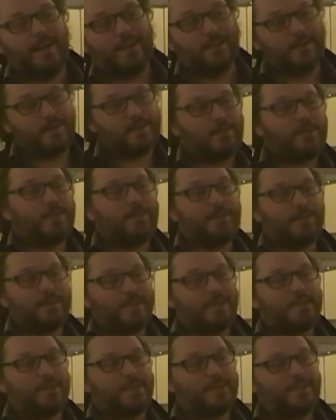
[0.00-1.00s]
you had this
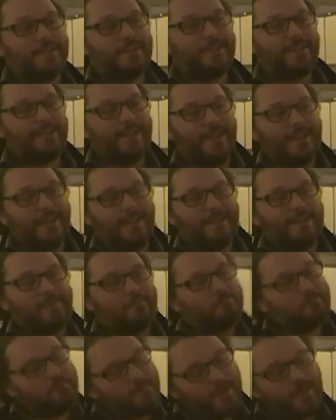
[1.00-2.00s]
footage,
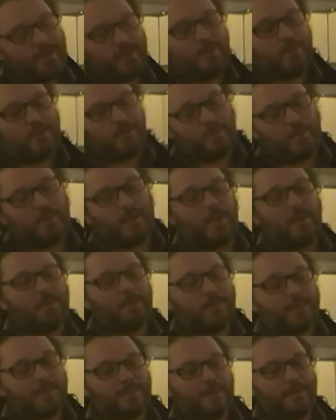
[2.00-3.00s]
then you would be
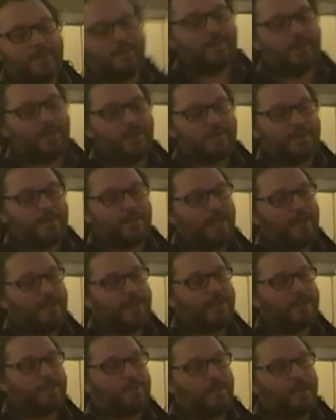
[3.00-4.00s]
able to kind of
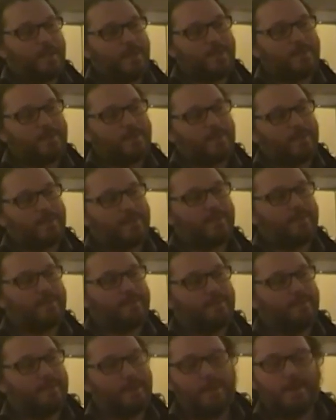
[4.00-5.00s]
share that space with
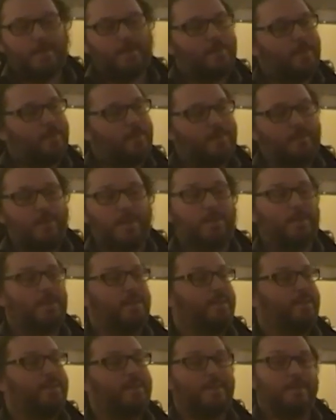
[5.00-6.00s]

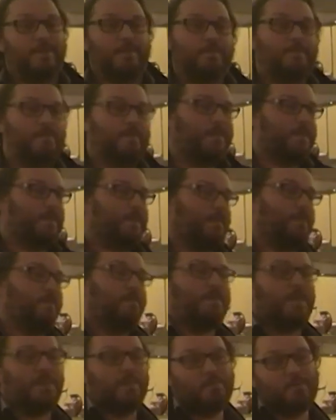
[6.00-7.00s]
maybe your
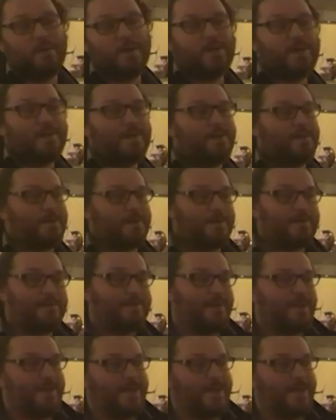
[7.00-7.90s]
mother or your